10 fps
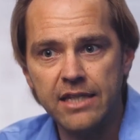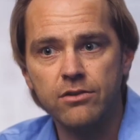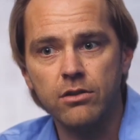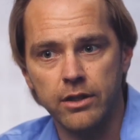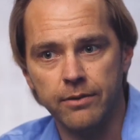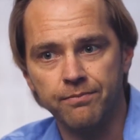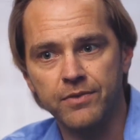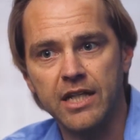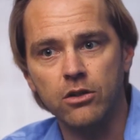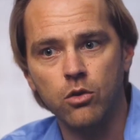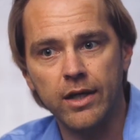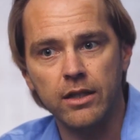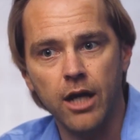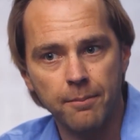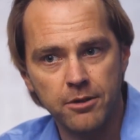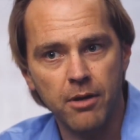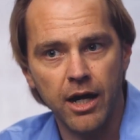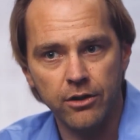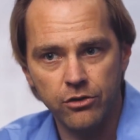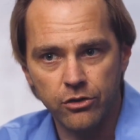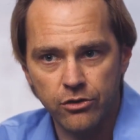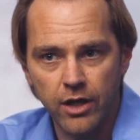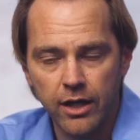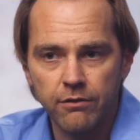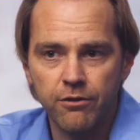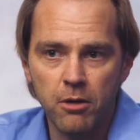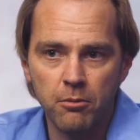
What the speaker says: easily and quickly optimize your site for